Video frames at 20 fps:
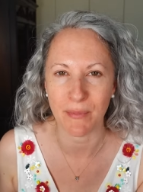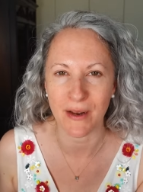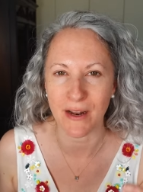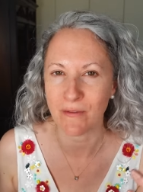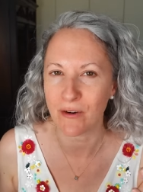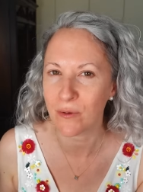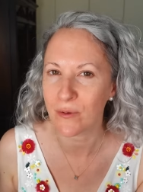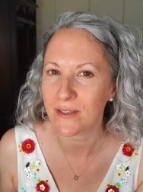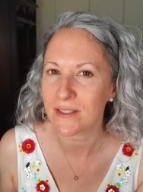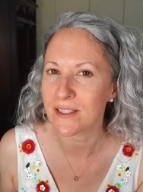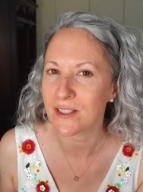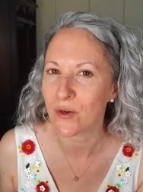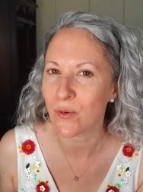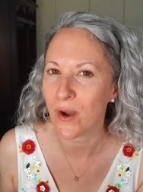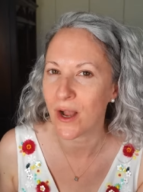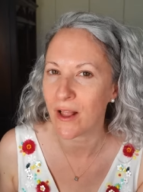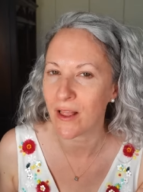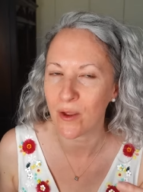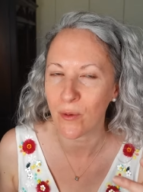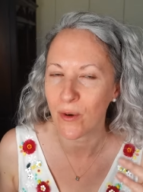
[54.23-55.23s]
but every once in a
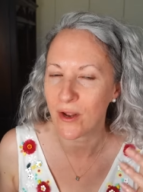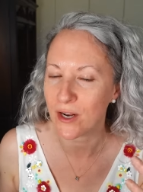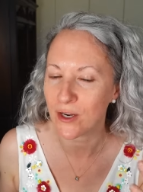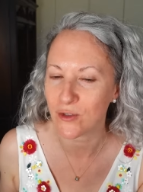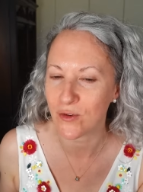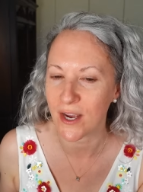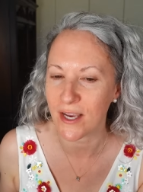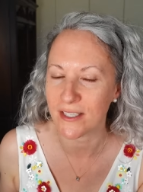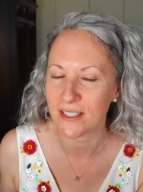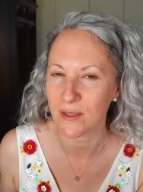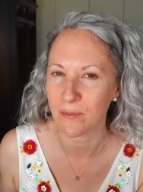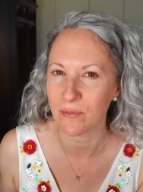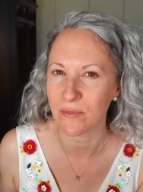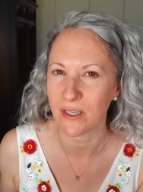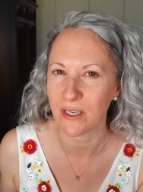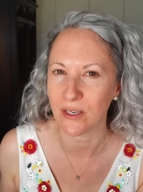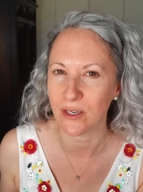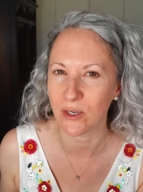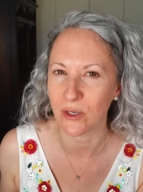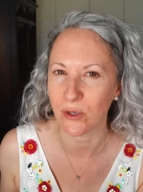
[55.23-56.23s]
while I want to try
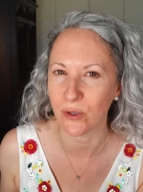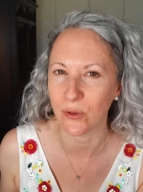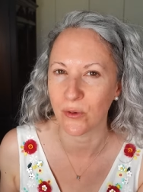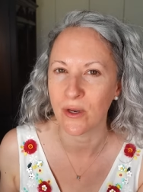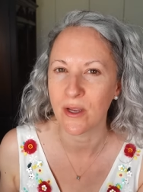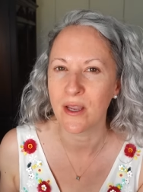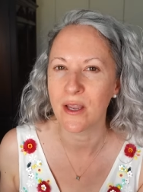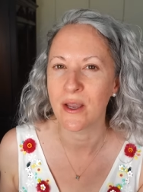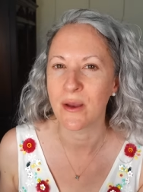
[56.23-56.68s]
something new.